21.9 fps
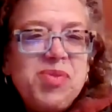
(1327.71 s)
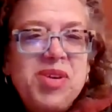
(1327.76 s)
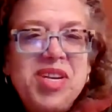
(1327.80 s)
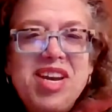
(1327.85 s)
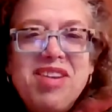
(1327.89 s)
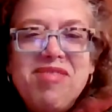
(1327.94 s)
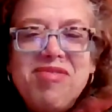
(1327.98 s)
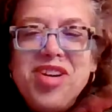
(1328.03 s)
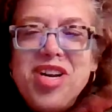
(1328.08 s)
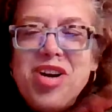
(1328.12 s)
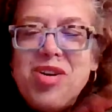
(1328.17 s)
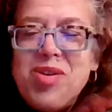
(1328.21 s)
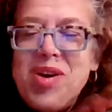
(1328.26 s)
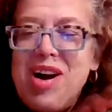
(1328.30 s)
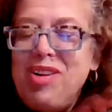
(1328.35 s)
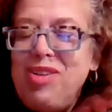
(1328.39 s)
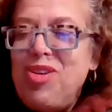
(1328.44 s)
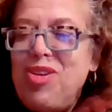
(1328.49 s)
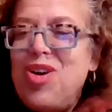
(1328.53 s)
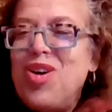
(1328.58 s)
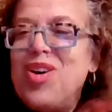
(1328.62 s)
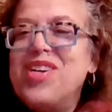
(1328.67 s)
We never know how
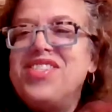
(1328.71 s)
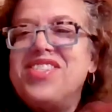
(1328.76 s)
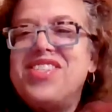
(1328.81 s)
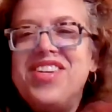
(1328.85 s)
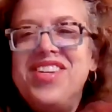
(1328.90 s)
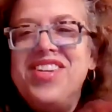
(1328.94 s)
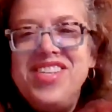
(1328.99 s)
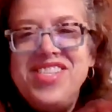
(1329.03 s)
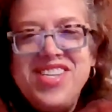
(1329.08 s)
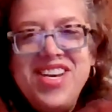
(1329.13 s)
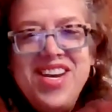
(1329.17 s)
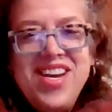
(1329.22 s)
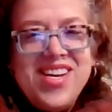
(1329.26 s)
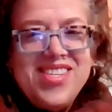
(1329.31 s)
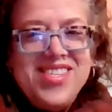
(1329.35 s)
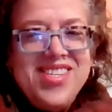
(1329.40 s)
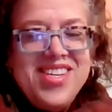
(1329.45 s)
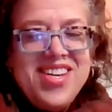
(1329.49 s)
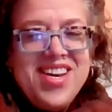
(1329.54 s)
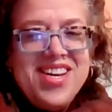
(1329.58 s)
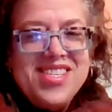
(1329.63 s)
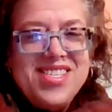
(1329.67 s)
long it's going to take
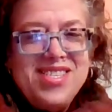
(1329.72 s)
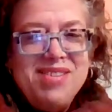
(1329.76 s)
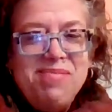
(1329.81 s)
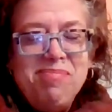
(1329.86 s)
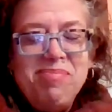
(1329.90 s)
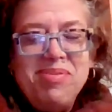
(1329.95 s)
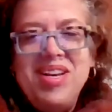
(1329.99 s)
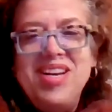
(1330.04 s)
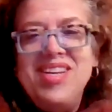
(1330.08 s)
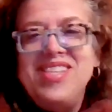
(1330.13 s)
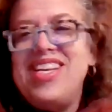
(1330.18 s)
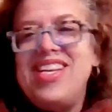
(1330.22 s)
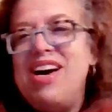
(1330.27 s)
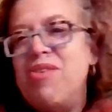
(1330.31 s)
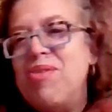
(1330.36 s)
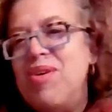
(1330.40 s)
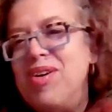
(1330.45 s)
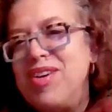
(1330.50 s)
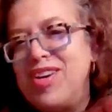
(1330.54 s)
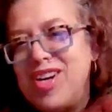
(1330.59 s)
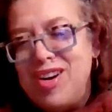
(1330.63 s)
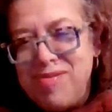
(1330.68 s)
to get someplace, how
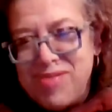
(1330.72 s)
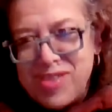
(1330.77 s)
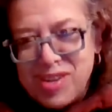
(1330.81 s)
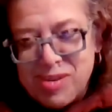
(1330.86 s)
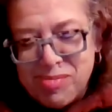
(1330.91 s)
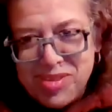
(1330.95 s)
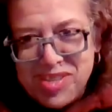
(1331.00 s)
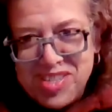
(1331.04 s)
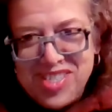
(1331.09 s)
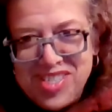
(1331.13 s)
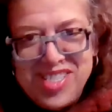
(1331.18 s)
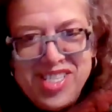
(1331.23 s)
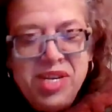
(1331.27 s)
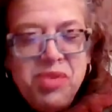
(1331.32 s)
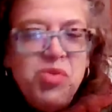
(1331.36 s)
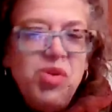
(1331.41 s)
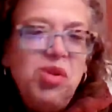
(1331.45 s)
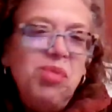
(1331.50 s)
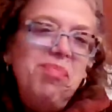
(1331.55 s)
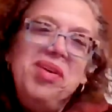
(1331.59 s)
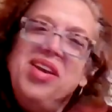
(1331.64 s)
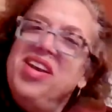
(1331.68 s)
uncomfortable the seat
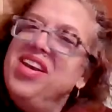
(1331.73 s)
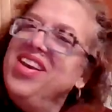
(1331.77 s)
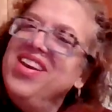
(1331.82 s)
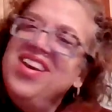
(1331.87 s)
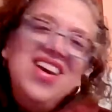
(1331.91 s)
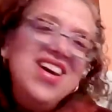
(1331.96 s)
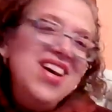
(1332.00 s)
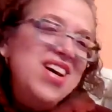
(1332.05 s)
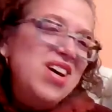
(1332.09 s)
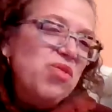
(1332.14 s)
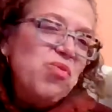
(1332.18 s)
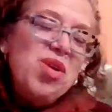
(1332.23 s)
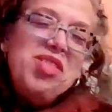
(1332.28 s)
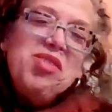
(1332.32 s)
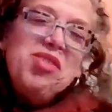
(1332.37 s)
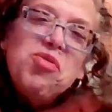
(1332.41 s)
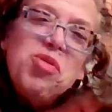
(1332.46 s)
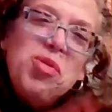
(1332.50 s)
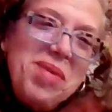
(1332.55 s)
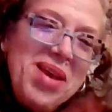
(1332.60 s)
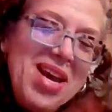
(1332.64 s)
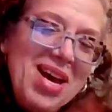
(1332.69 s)
will be, whether
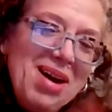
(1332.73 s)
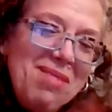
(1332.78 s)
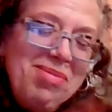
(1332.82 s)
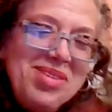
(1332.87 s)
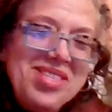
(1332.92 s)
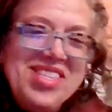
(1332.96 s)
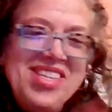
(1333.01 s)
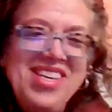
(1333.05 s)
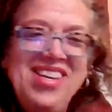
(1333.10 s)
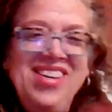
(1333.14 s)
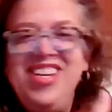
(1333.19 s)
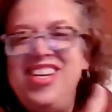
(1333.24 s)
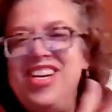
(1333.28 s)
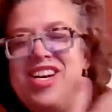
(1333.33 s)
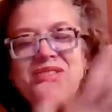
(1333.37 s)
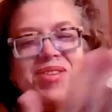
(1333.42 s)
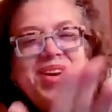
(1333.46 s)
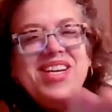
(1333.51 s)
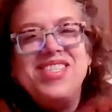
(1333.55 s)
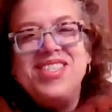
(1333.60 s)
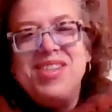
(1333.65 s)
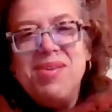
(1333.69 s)
we'll be able to,
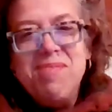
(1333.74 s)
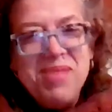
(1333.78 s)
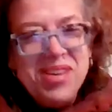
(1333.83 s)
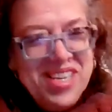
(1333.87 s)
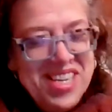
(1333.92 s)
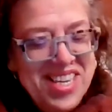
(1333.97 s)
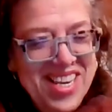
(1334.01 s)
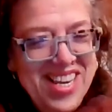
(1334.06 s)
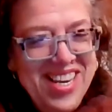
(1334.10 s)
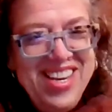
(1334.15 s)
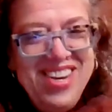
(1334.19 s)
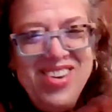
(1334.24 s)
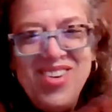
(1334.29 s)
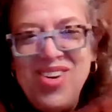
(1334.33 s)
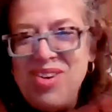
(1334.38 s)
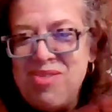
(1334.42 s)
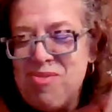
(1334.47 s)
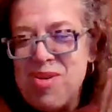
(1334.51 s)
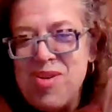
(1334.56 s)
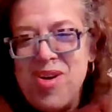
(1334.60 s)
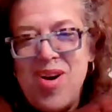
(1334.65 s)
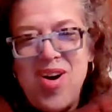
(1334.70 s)
get something to eat
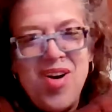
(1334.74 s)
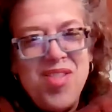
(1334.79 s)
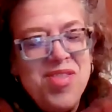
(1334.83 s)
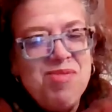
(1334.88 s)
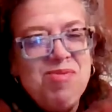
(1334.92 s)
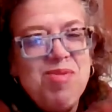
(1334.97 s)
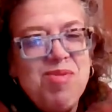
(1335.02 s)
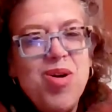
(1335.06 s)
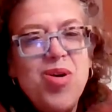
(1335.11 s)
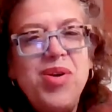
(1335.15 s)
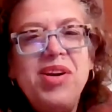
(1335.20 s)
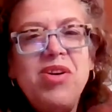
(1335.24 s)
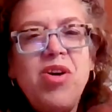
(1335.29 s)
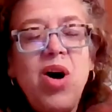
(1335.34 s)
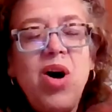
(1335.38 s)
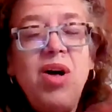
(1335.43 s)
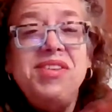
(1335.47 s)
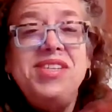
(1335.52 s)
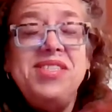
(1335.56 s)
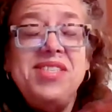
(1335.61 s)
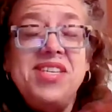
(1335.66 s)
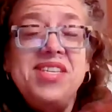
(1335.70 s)
on the road. And all
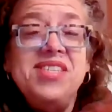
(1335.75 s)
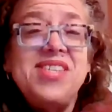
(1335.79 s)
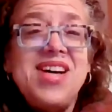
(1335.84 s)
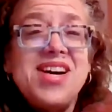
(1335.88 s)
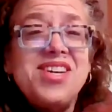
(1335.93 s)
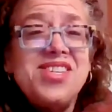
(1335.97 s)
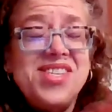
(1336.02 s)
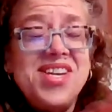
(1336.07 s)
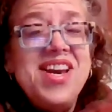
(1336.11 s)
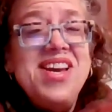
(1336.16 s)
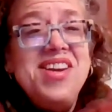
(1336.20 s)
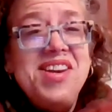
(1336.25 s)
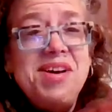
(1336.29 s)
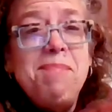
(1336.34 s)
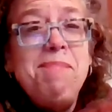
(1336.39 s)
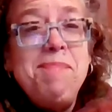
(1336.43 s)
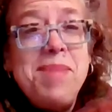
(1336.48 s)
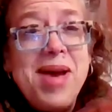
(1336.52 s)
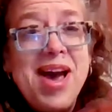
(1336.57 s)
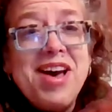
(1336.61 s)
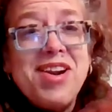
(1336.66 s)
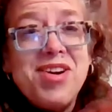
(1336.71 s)
these things actually end up
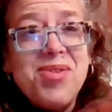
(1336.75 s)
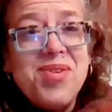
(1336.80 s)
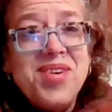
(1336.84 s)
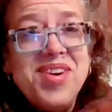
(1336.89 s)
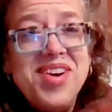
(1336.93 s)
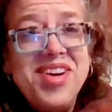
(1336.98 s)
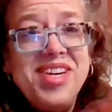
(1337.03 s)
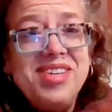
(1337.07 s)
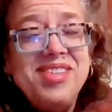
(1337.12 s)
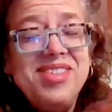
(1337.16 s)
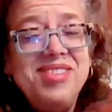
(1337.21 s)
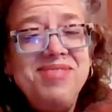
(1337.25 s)
mattering.